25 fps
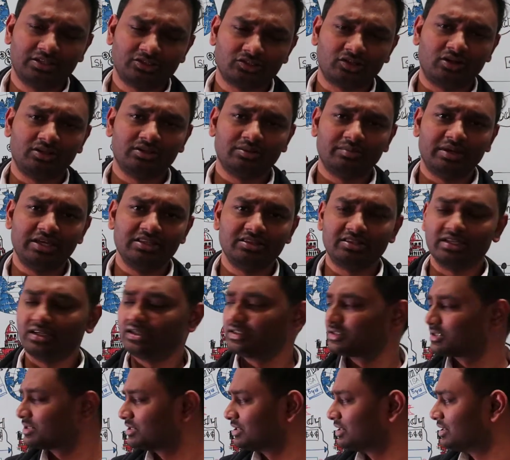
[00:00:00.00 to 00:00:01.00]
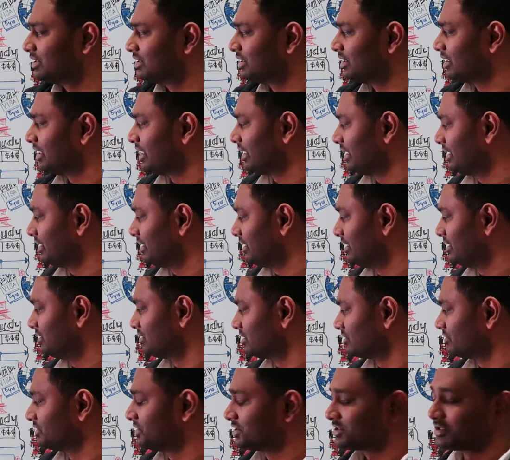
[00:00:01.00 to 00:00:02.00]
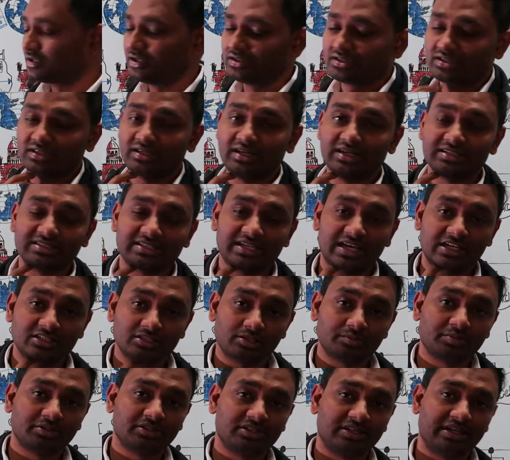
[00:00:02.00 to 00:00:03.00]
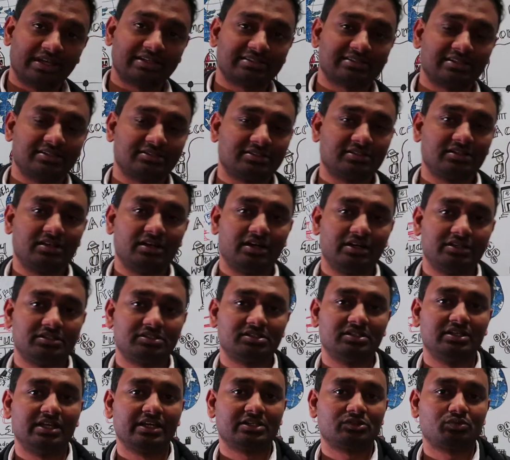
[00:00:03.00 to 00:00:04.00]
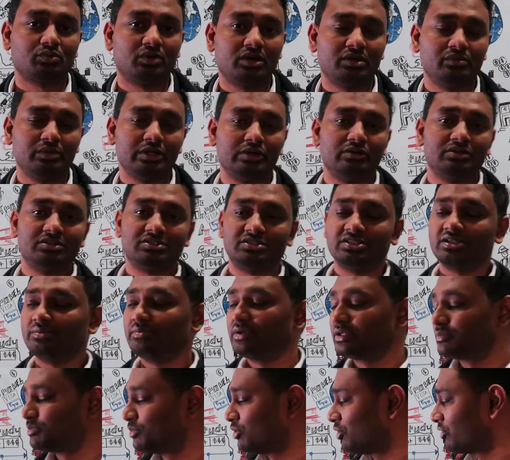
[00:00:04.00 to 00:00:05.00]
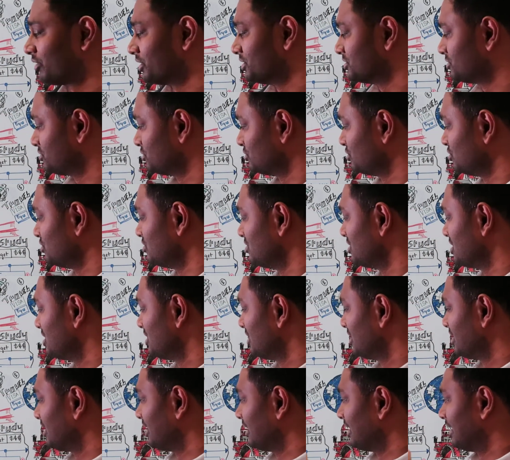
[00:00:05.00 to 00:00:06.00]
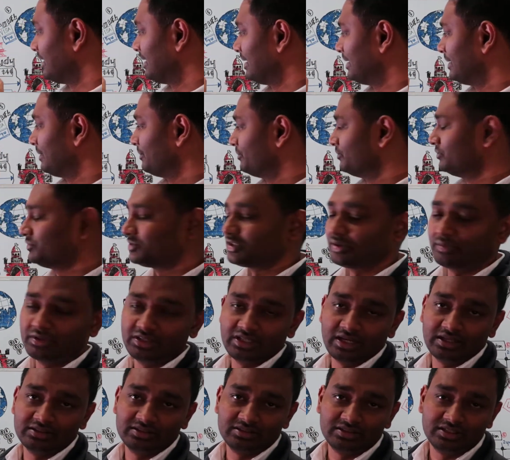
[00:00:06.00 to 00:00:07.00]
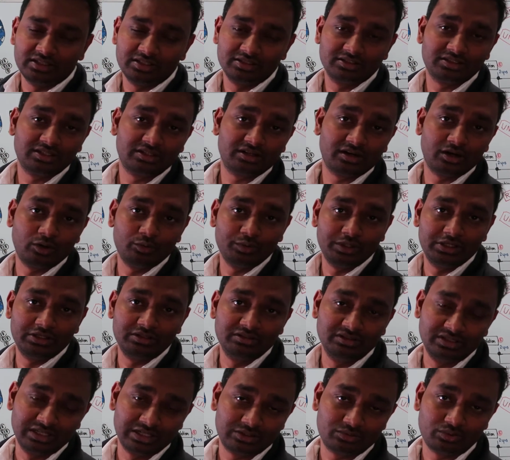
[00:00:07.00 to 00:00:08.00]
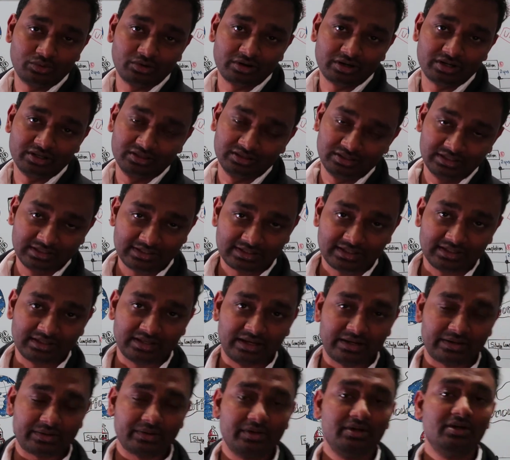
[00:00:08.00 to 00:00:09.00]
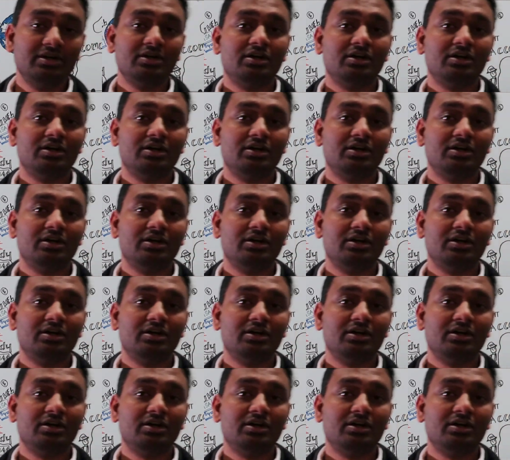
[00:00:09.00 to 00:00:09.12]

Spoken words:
all the main things. And in the research, let's catch up in the next lesson, guys. Next one, we're going to see a bit more into some of the other things, that how we network and things like that.